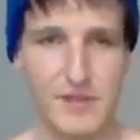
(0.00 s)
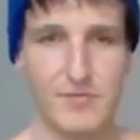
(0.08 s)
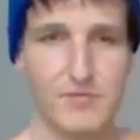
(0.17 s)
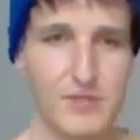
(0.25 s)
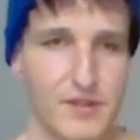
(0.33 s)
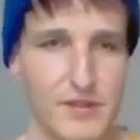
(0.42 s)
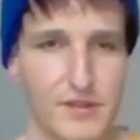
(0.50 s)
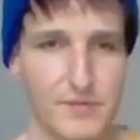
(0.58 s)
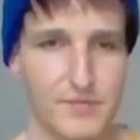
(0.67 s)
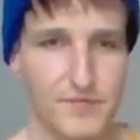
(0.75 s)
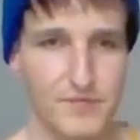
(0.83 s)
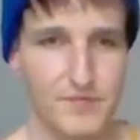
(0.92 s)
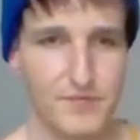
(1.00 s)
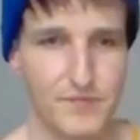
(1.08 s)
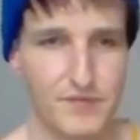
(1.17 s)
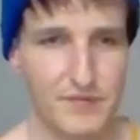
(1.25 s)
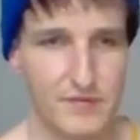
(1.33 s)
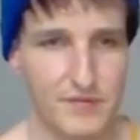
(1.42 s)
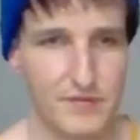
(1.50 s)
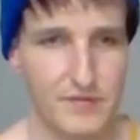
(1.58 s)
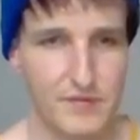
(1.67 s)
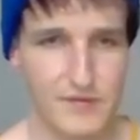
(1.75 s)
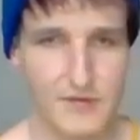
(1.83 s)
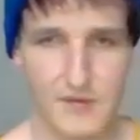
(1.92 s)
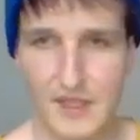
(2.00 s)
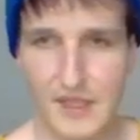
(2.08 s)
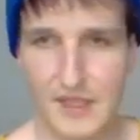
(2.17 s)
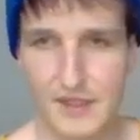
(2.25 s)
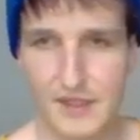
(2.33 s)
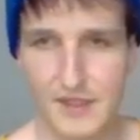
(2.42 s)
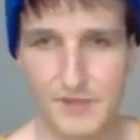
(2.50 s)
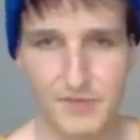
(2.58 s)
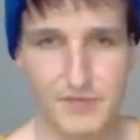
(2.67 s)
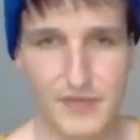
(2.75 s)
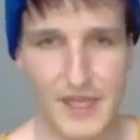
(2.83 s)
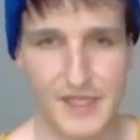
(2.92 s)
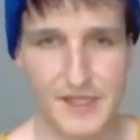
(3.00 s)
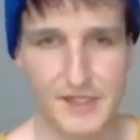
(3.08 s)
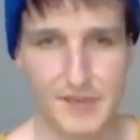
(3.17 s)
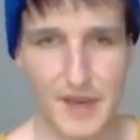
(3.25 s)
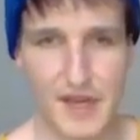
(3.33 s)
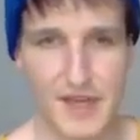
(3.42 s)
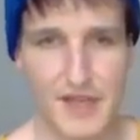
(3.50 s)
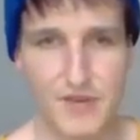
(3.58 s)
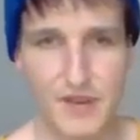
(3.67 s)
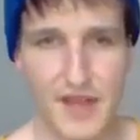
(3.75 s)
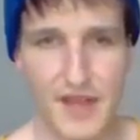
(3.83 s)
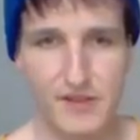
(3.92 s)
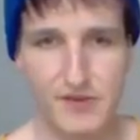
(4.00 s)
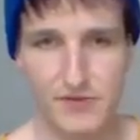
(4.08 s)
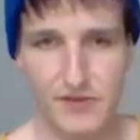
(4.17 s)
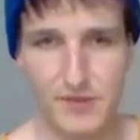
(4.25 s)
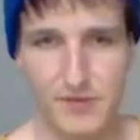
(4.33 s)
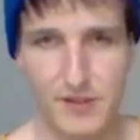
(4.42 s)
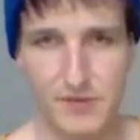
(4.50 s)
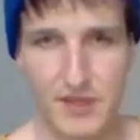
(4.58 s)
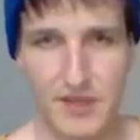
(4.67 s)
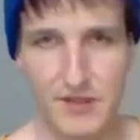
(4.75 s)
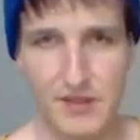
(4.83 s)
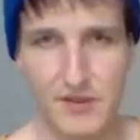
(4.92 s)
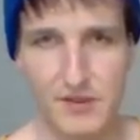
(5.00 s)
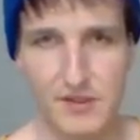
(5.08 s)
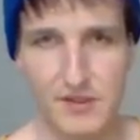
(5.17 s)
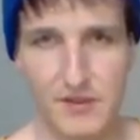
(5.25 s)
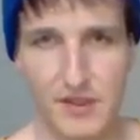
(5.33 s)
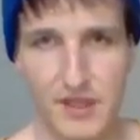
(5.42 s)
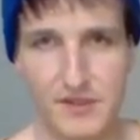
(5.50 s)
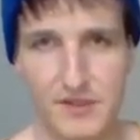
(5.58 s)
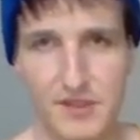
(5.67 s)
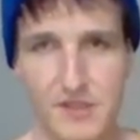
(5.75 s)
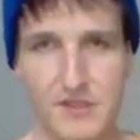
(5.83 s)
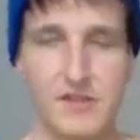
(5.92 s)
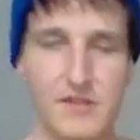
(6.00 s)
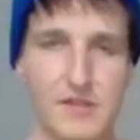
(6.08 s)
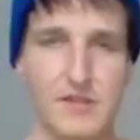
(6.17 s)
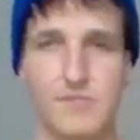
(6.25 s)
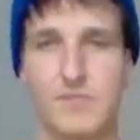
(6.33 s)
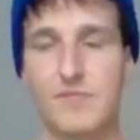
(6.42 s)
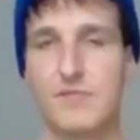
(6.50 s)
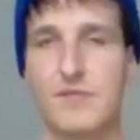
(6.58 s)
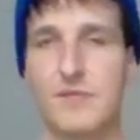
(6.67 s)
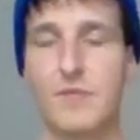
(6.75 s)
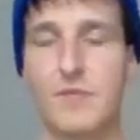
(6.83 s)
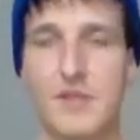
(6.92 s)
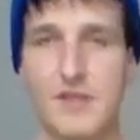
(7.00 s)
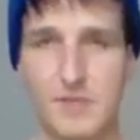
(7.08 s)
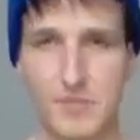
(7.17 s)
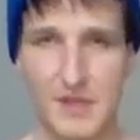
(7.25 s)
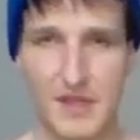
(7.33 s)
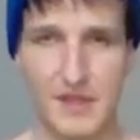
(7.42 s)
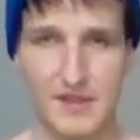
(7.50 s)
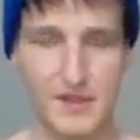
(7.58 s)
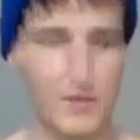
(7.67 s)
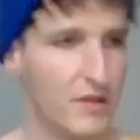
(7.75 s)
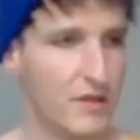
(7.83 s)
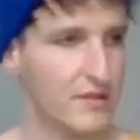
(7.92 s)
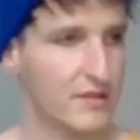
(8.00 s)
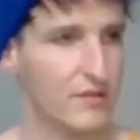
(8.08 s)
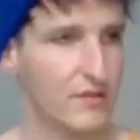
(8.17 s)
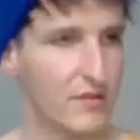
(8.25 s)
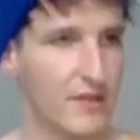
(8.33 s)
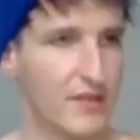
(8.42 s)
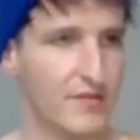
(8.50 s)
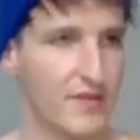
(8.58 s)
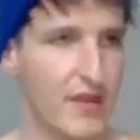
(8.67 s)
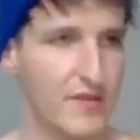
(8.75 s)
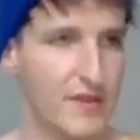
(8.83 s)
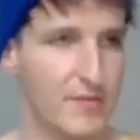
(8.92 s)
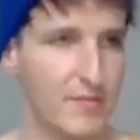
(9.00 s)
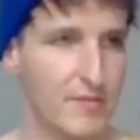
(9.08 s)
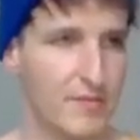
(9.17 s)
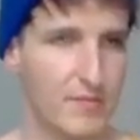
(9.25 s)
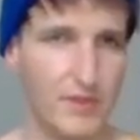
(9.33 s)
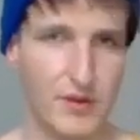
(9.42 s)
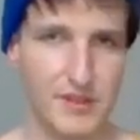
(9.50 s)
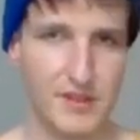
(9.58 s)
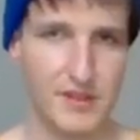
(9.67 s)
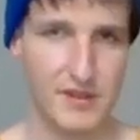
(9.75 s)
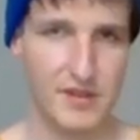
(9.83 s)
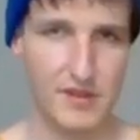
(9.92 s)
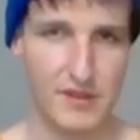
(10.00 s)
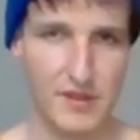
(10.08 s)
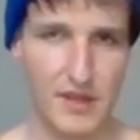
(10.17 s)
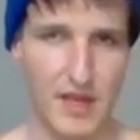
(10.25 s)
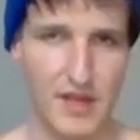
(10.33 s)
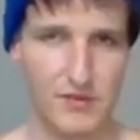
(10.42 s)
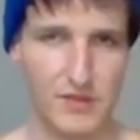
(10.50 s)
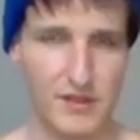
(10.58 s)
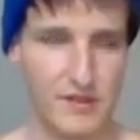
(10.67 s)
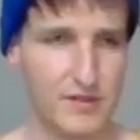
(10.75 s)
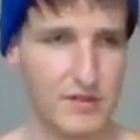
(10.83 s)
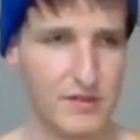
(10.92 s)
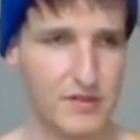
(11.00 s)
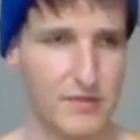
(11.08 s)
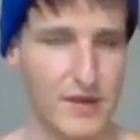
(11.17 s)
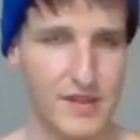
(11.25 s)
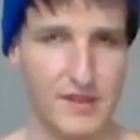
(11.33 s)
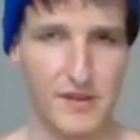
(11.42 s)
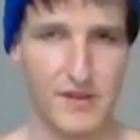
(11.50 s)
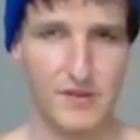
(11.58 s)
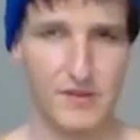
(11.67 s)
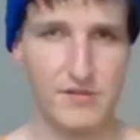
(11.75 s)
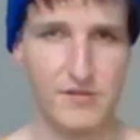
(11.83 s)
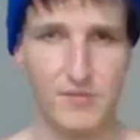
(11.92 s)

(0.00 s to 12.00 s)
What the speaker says: So and this money you get from the billionaires, you can just what Piketty wants to give every person 120,000